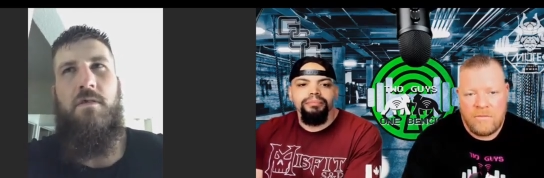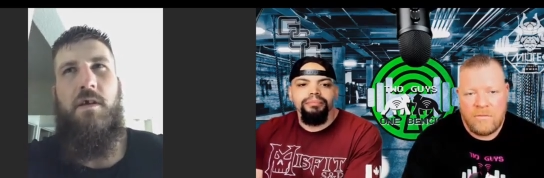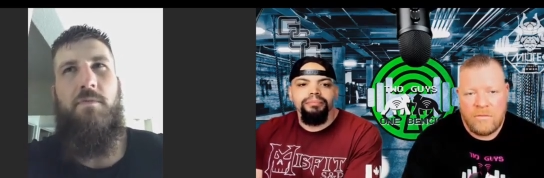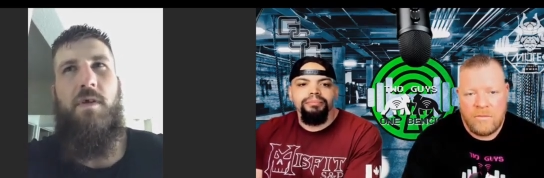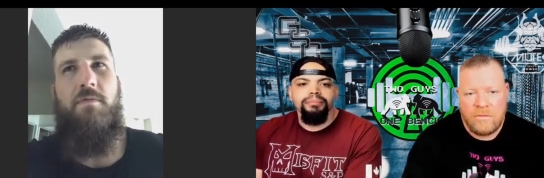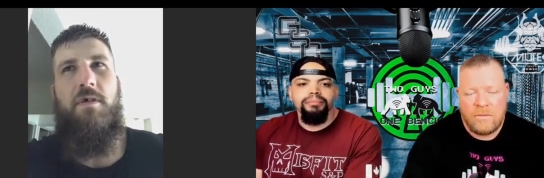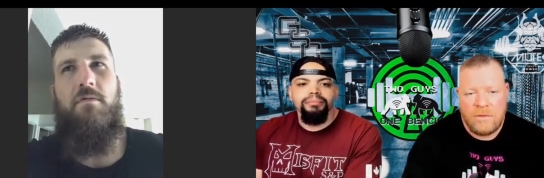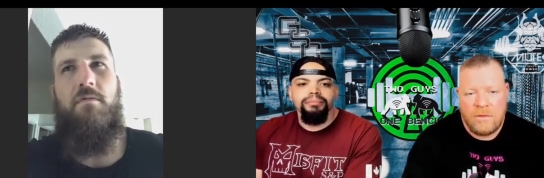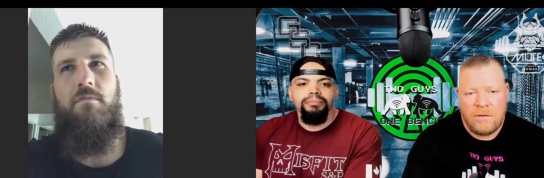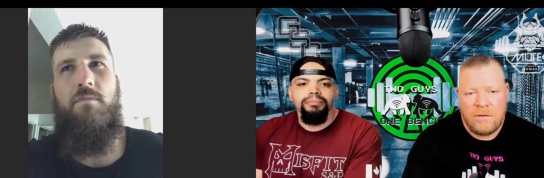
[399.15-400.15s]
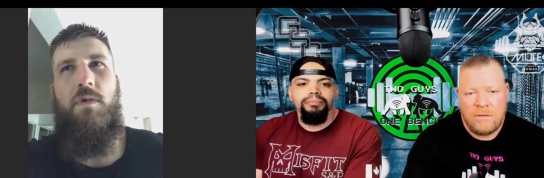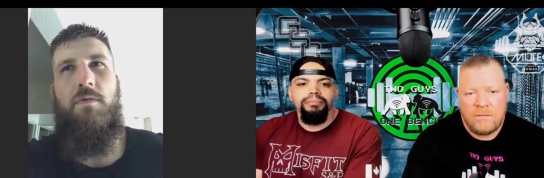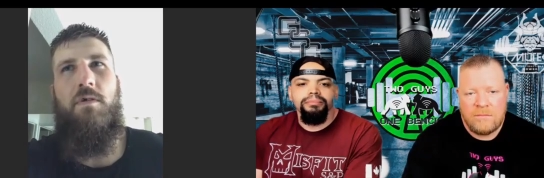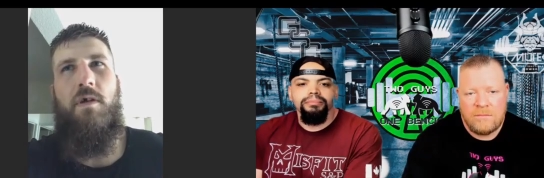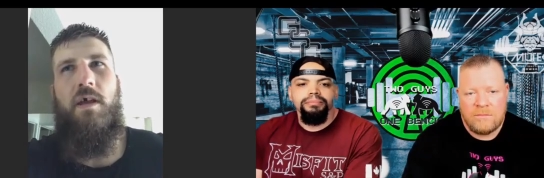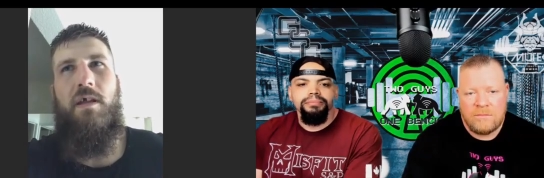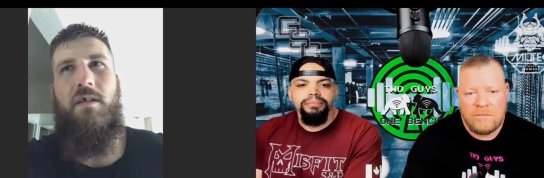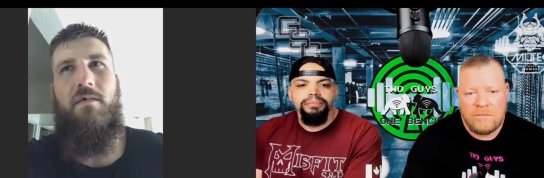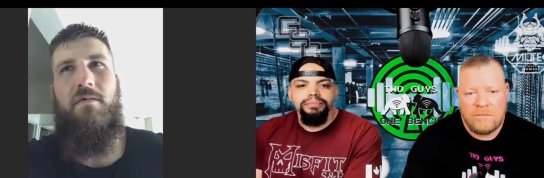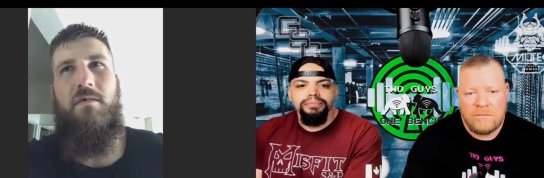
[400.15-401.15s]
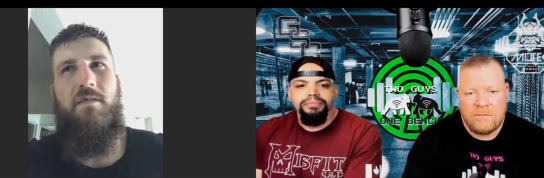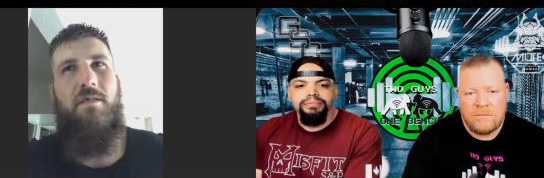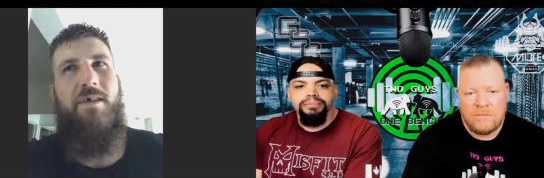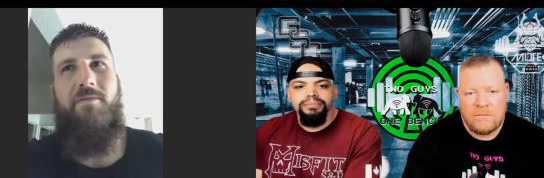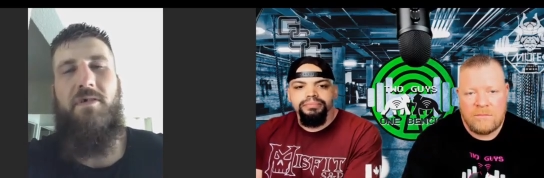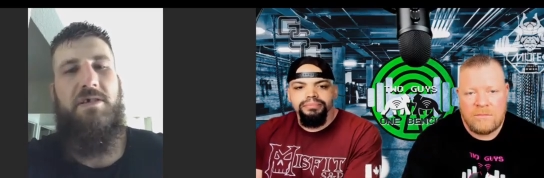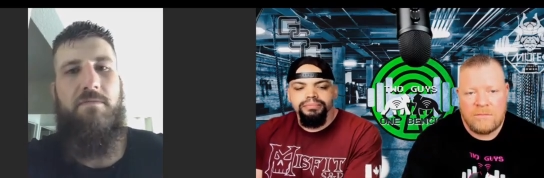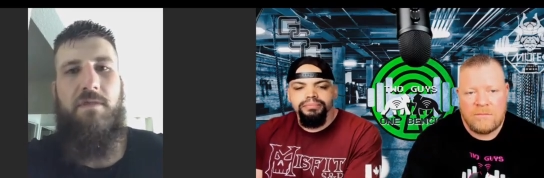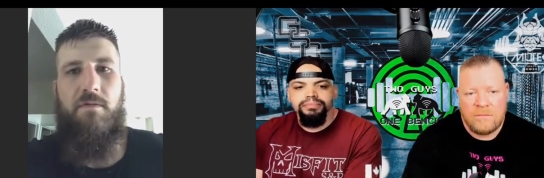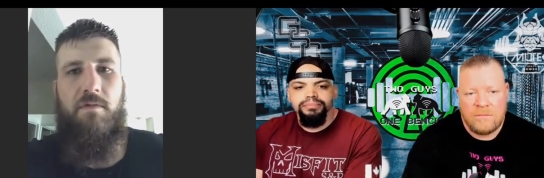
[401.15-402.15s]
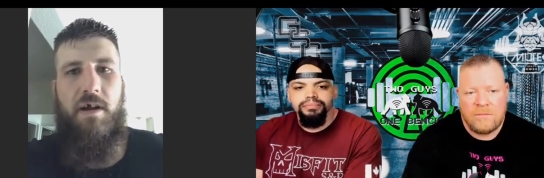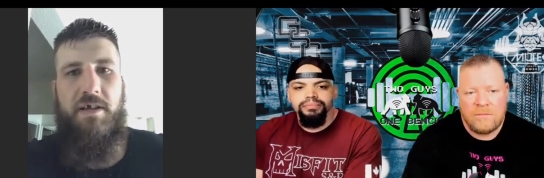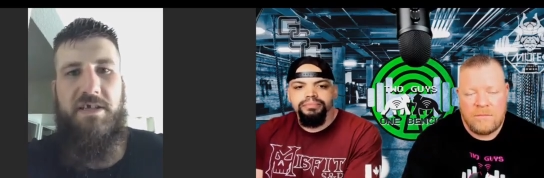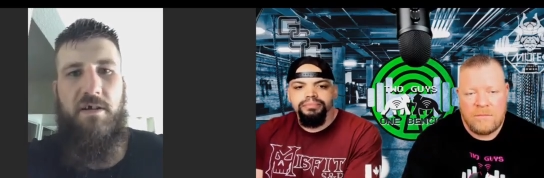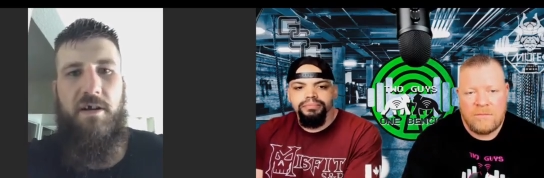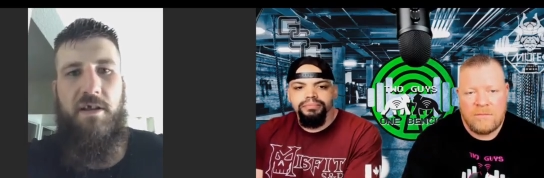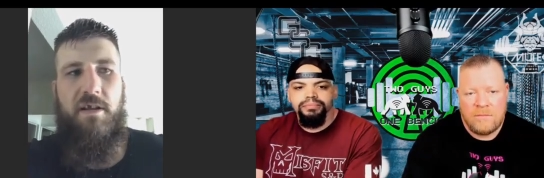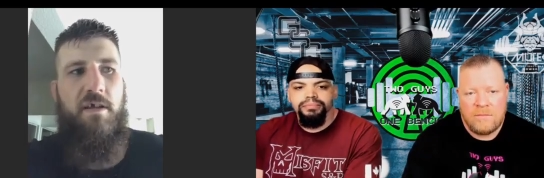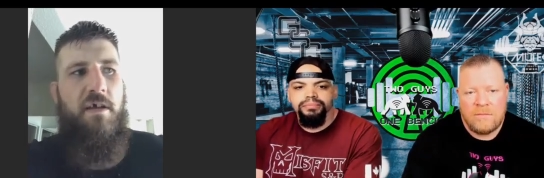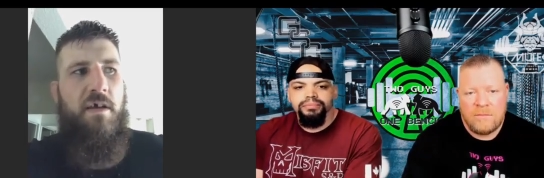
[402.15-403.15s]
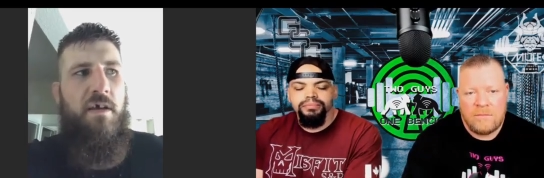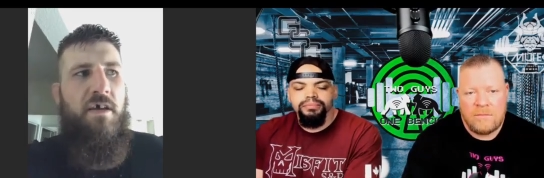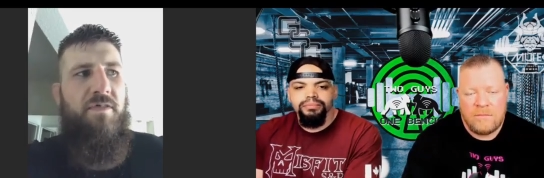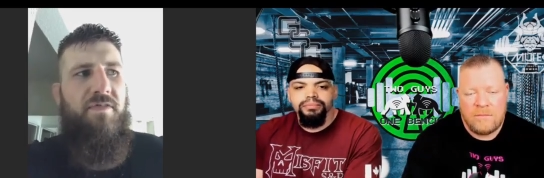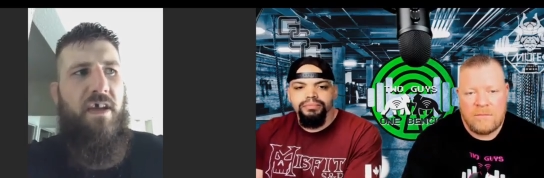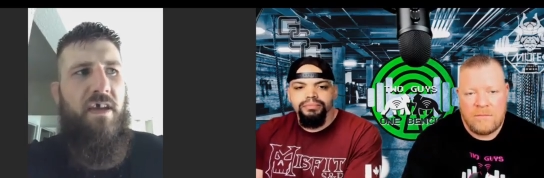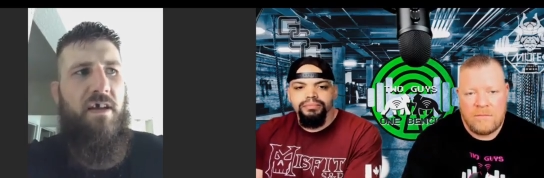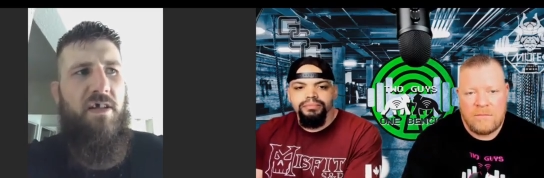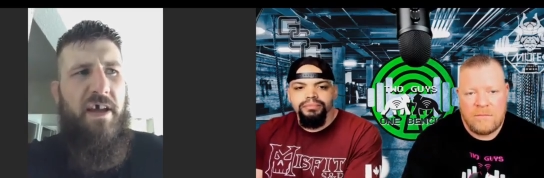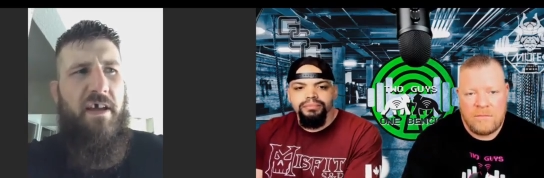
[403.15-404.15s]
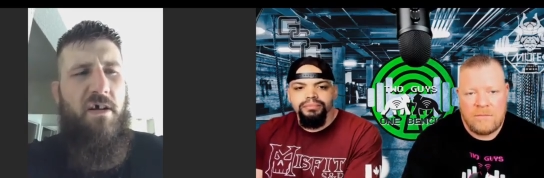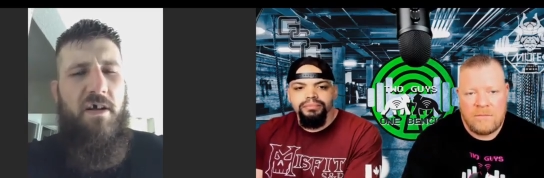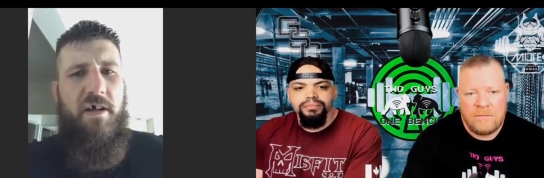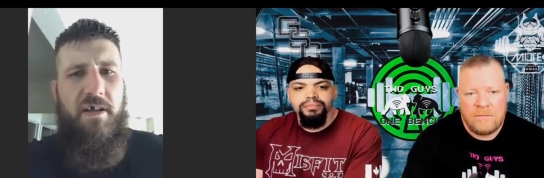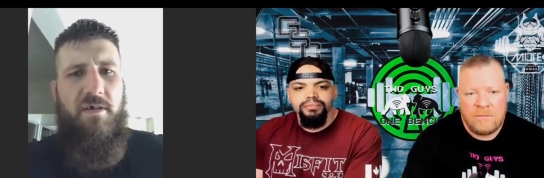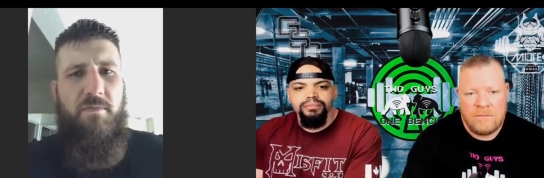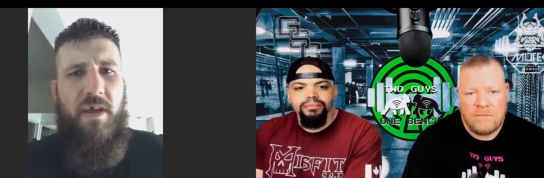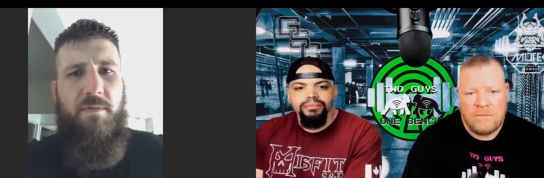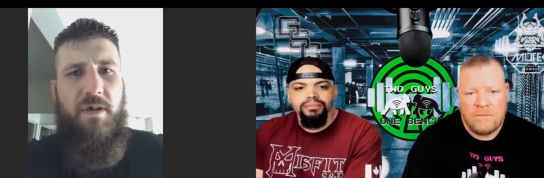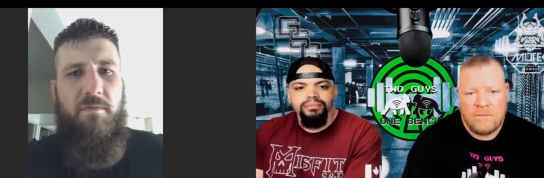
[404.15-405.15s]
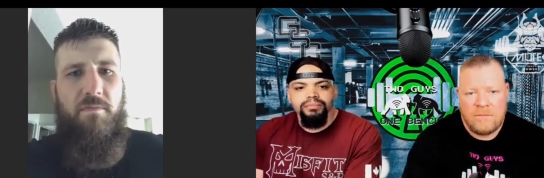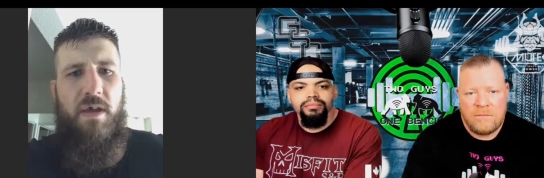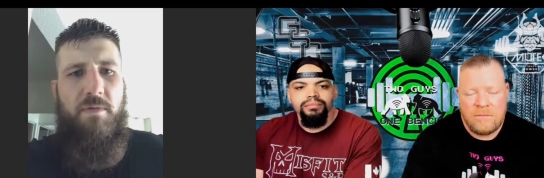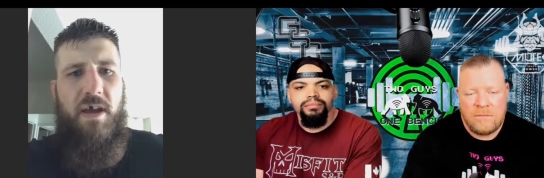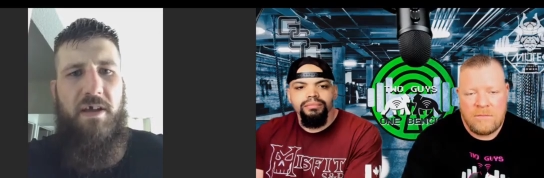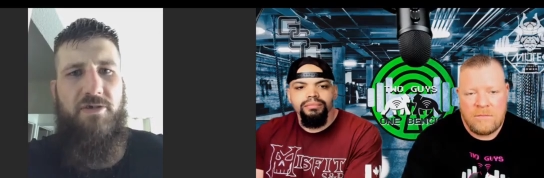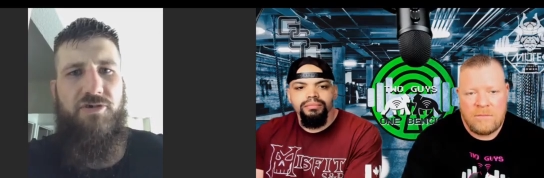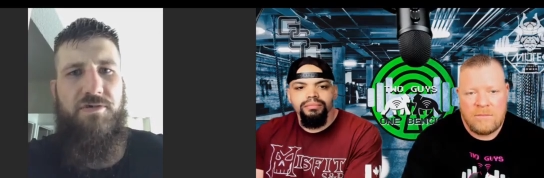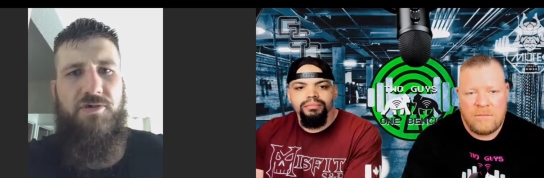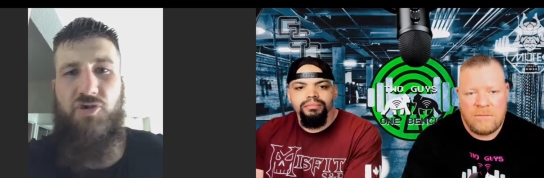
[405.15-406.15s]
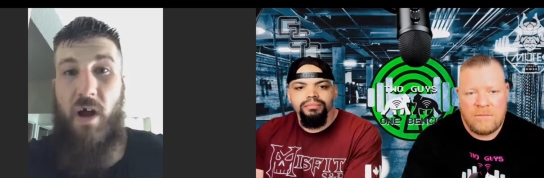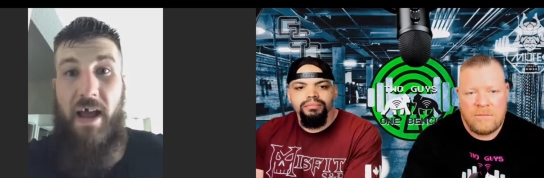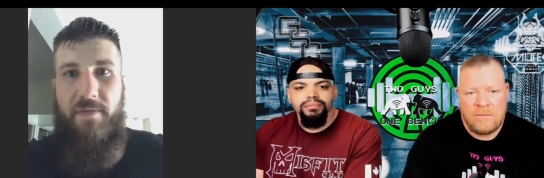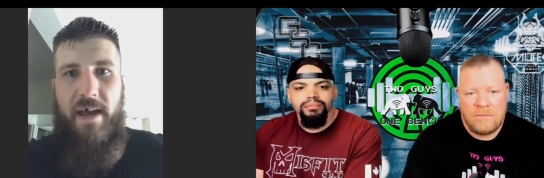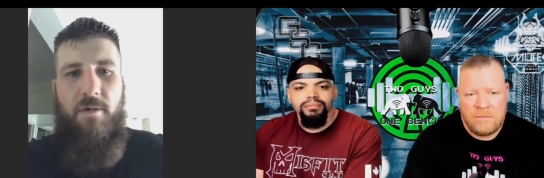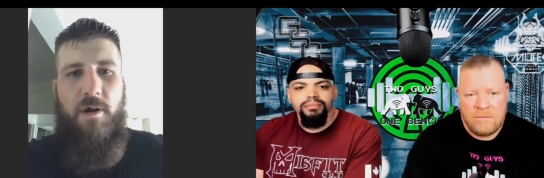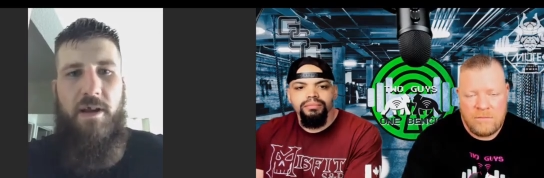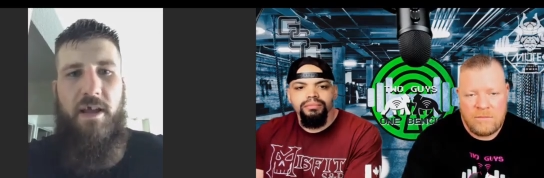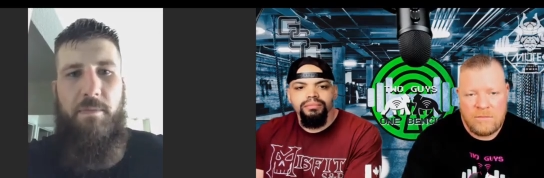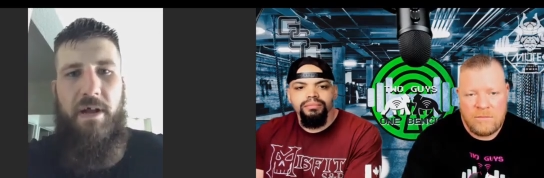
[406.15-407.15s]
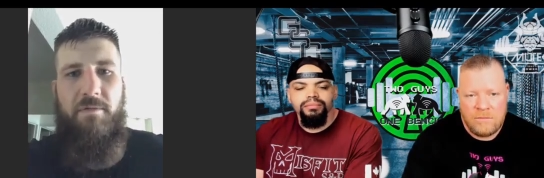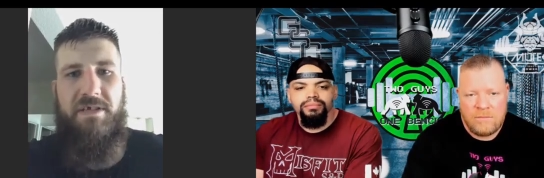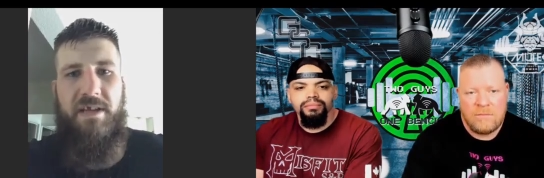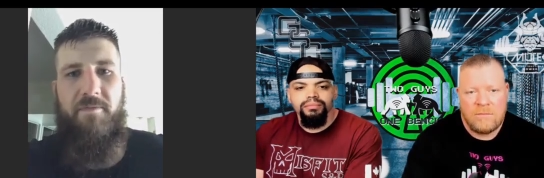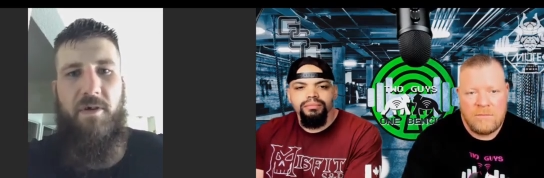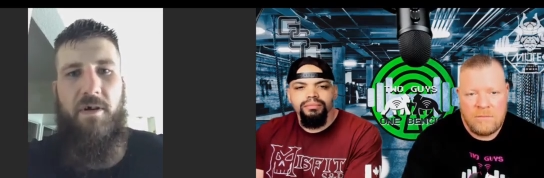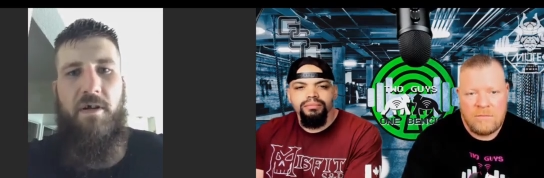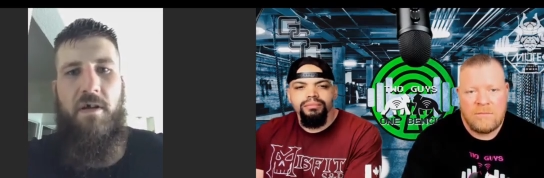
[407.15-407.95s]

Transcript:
Speaker 1: like maybe maybe grade eleven or something, where I started thinking like, uh, you know, maybe maybe I could try that one day. But I was never,